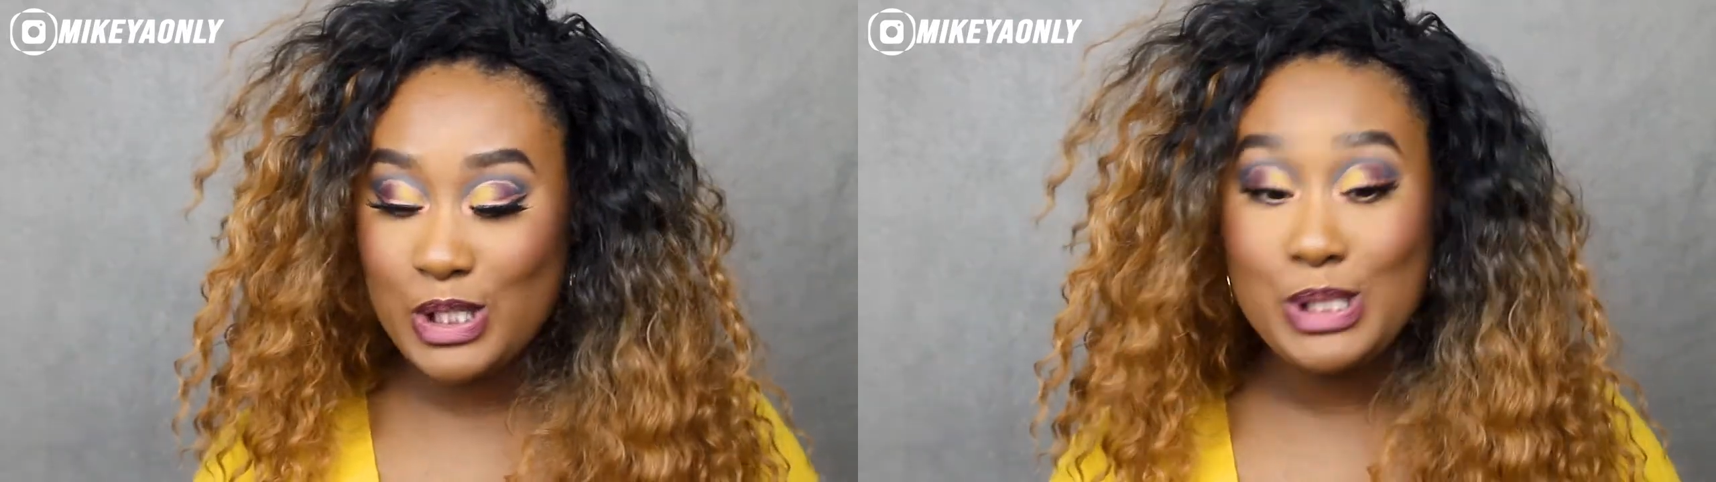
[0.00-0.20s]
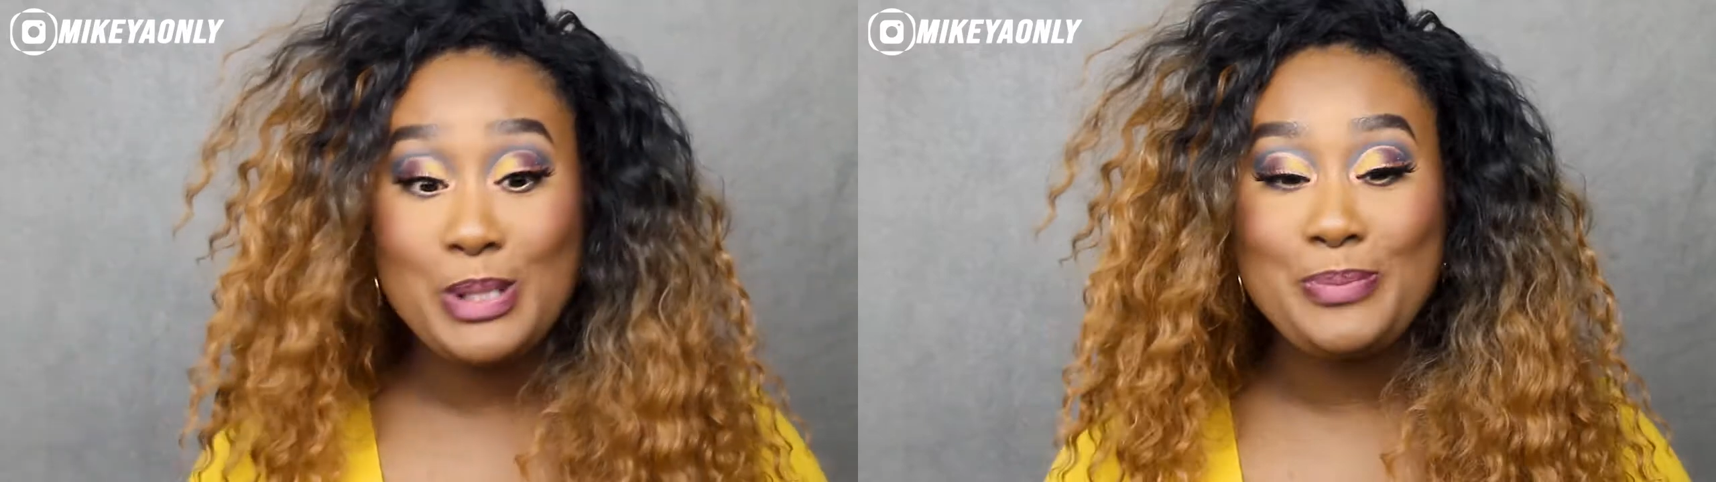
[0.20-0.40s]

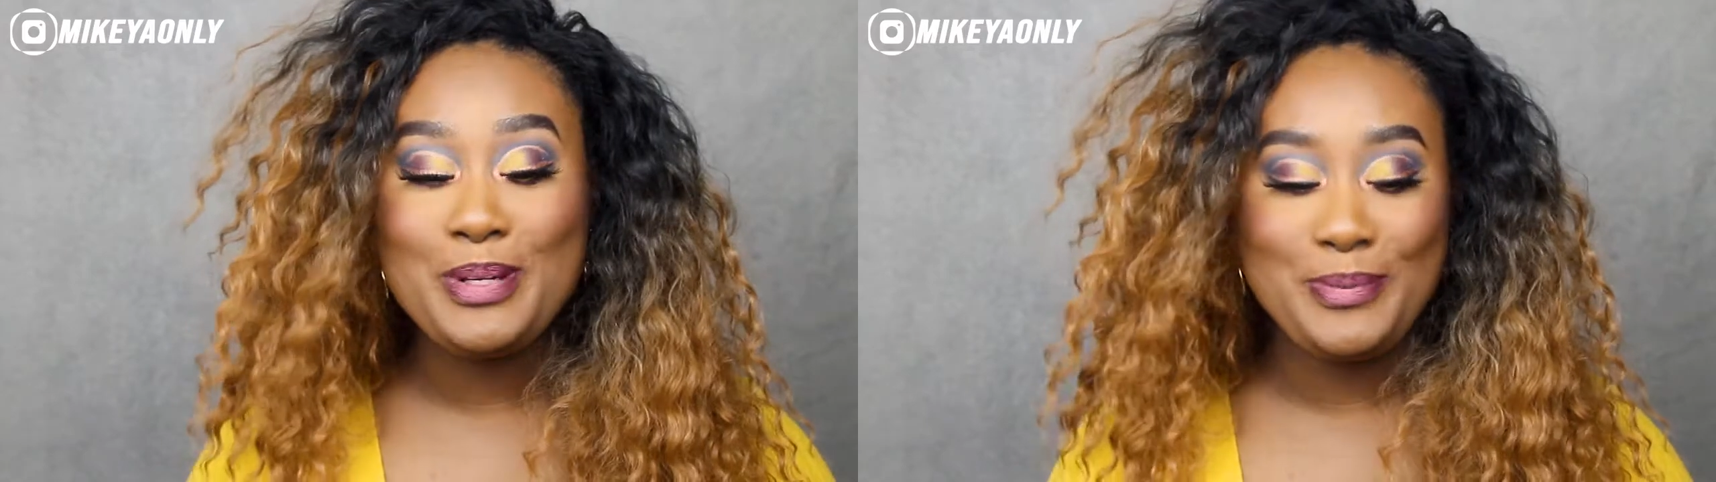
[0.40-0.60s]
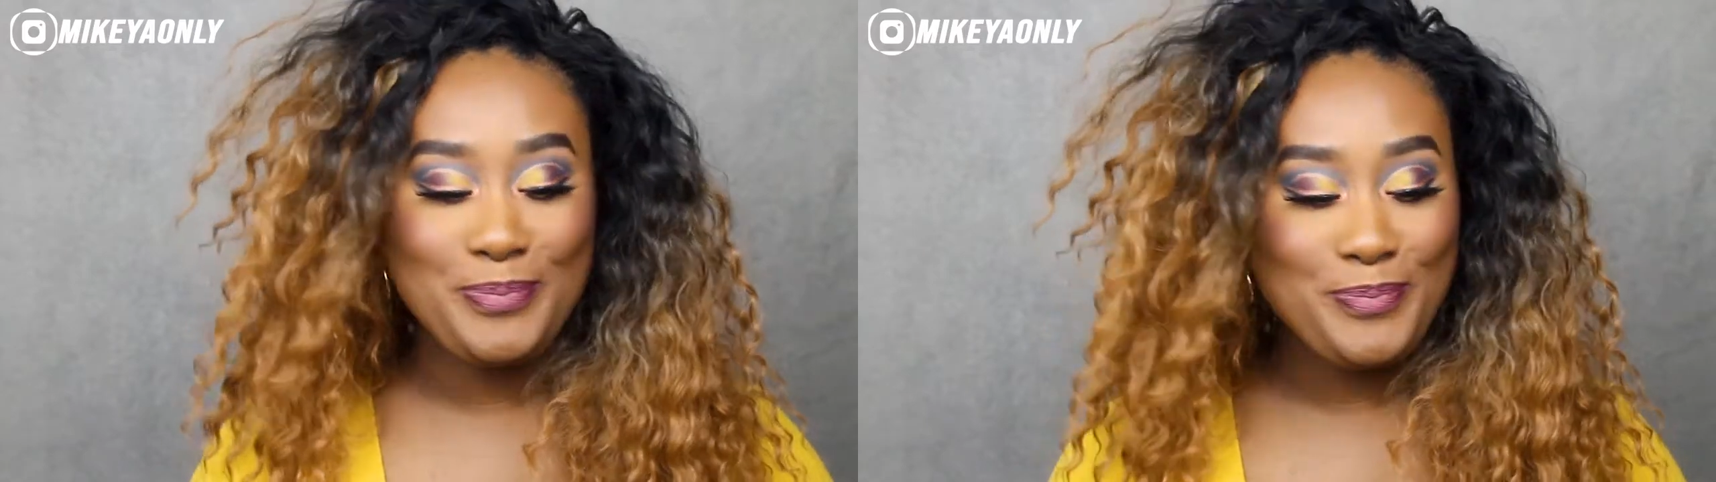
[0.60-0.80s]
Just a little
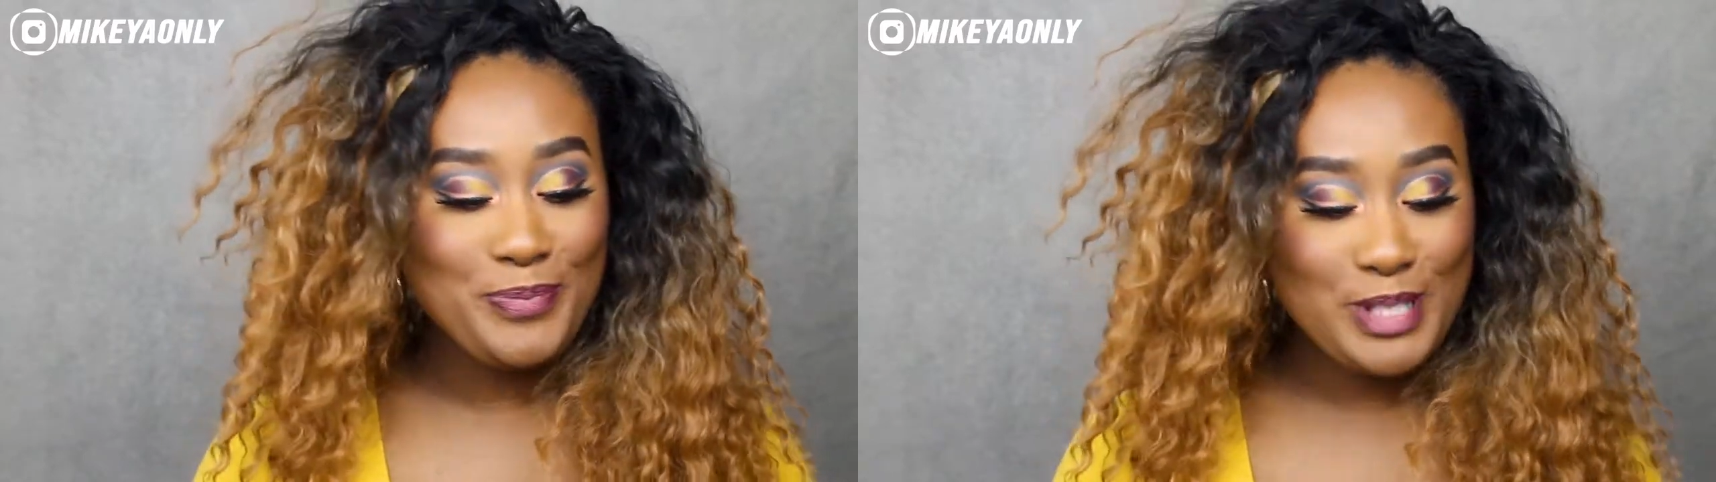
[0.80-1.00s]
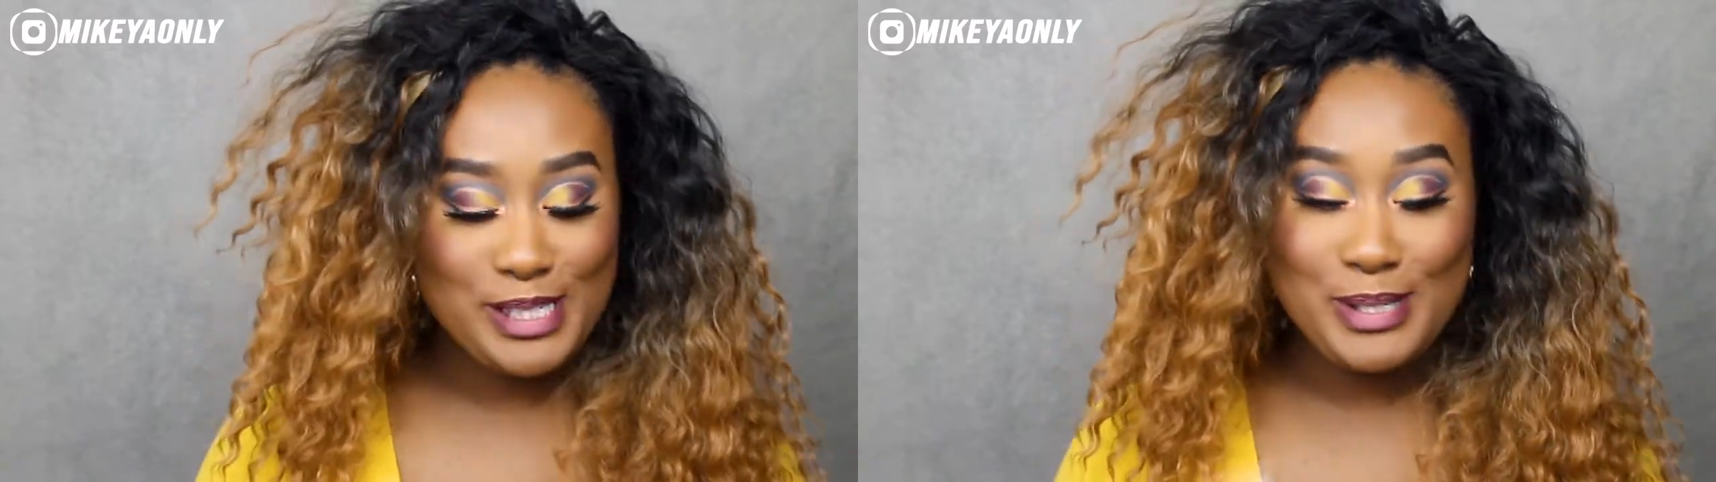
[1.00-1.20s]
bit.
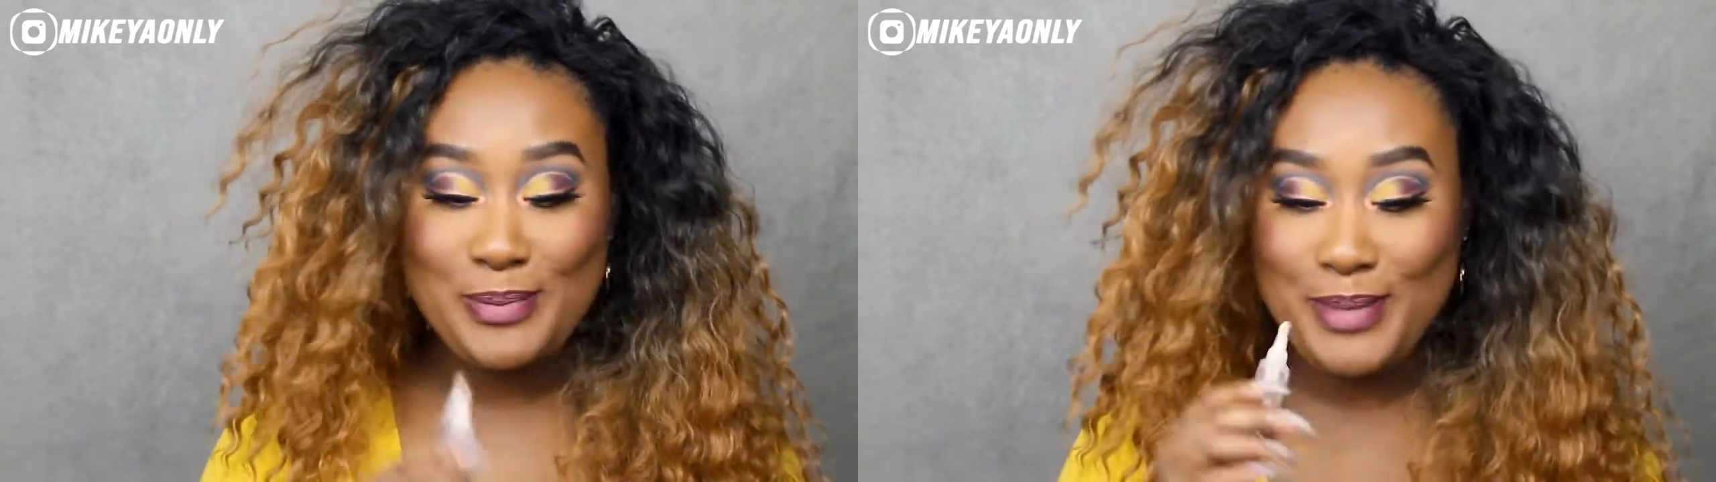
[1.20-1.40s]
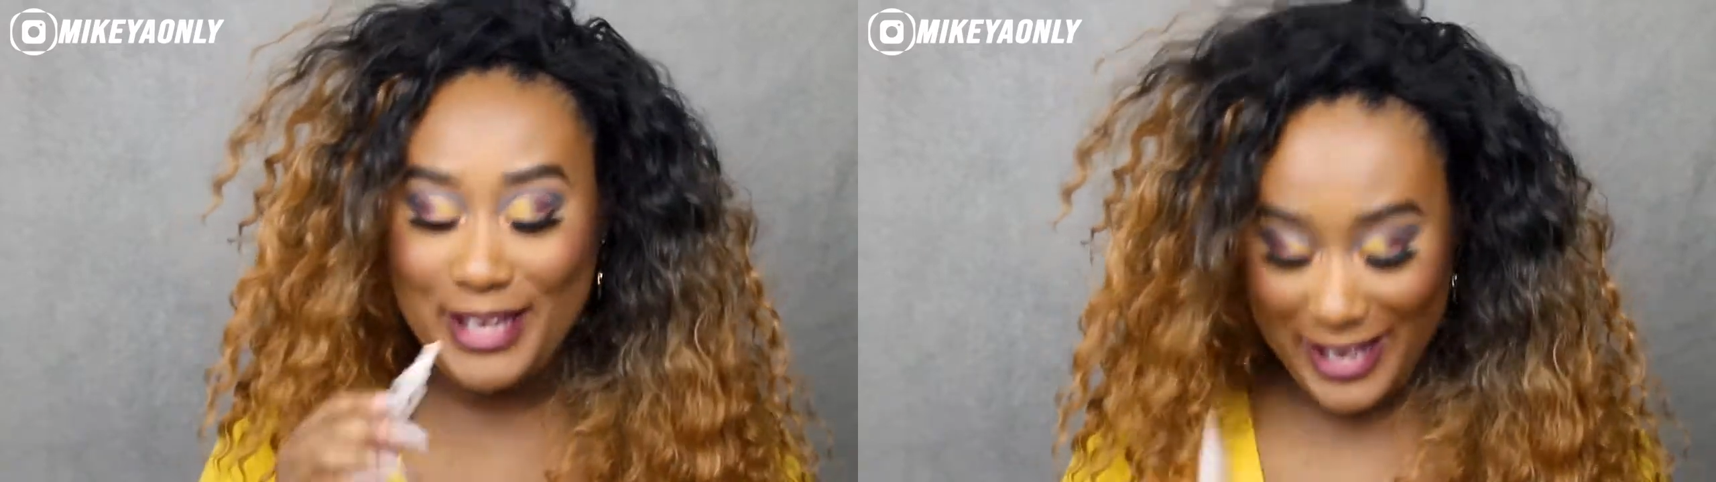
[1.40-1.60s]
Just a
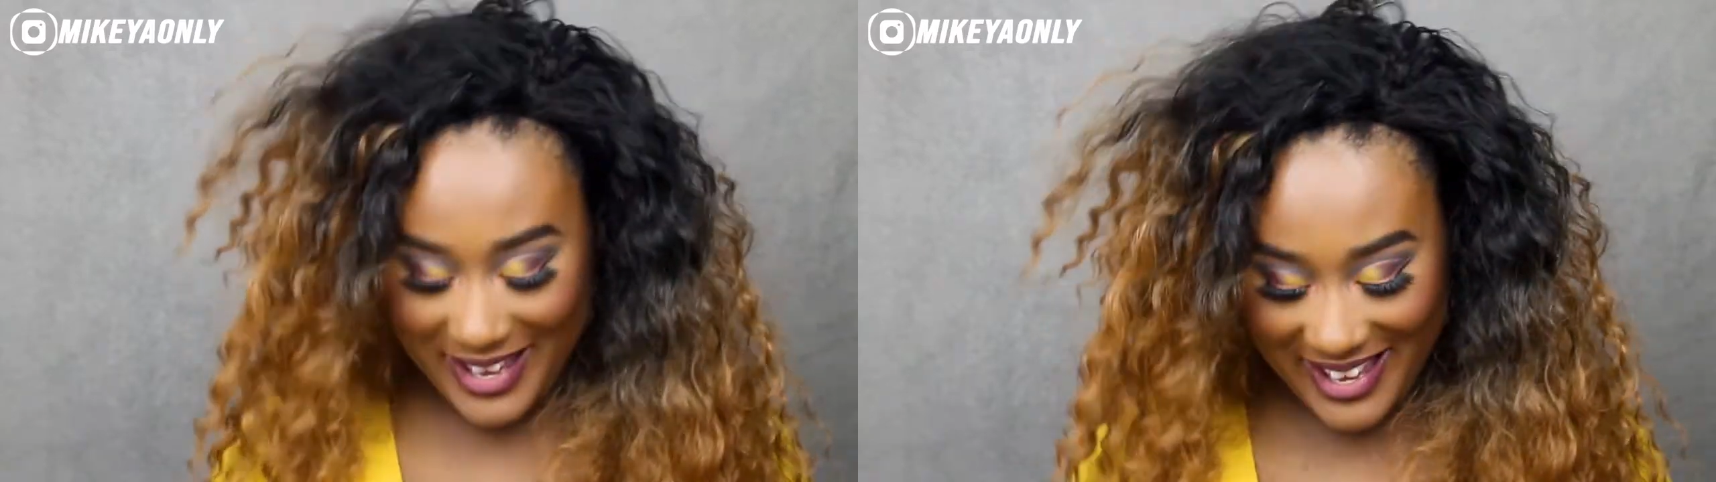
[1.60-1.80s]
little bit.